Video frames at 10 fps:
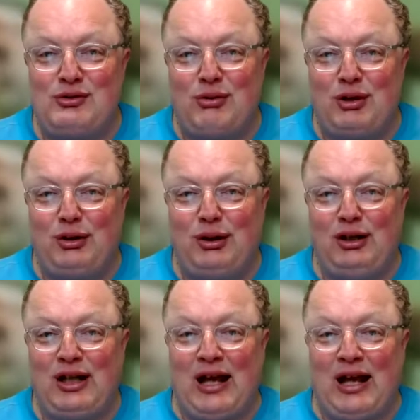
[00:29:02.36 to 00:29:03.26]
those
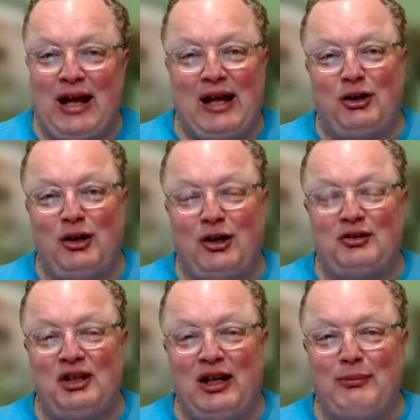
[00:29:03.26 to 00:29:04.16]
really kind of had a
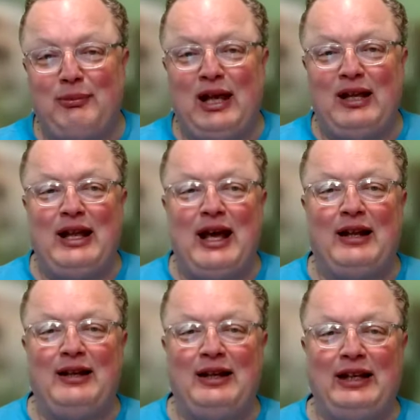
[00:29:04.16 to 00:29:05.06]
hard time getting
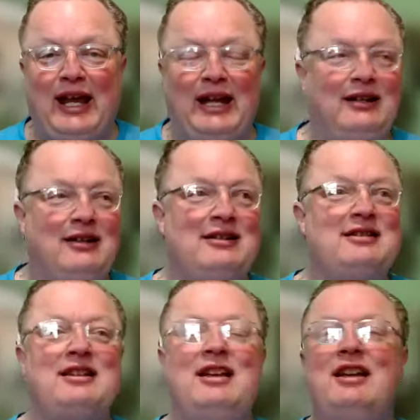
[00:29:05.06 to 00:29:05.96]
out of the gate
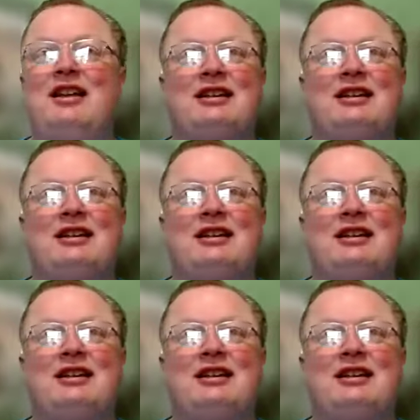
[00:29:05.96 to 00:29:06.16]
because